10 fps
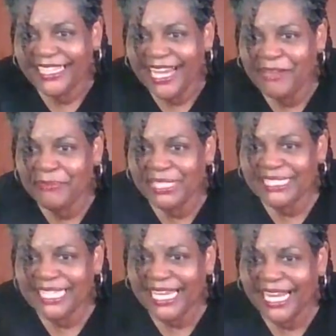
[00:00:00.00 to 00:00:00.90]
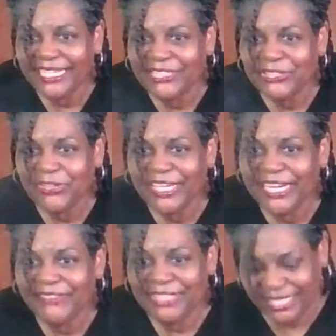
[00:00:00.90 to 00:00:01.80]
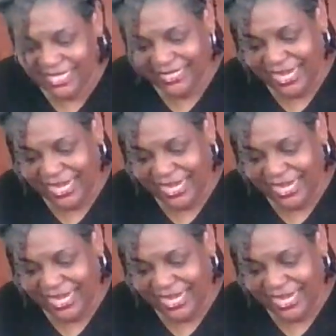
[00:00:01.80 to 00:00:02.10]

I must say I enjoy everything.